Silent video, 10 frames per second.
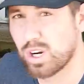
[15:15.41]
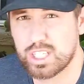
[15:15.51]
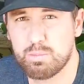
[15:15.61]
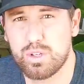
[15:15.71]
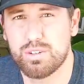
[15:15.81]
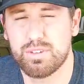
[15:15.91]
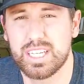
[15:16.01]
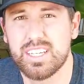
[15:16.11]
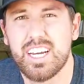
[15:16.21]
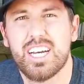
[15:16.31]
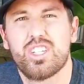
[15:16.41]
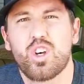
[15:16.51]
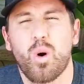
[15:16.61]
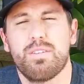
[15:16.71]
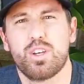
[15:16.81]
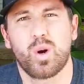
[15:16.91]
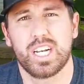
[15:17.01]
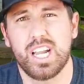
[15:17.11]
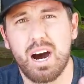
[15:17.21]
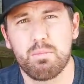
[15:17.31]
works beautifully. So if you are
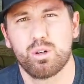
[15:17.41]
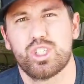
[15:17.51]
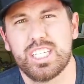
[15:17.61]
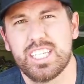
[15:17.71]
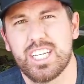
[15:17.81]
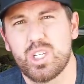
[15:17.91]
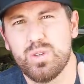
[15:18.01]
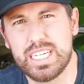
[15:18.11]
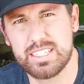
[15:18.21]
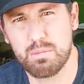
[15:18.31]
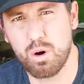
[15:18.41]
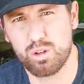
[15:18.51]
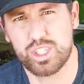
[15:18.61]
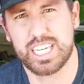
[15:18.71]
not mulching, you need to mulch.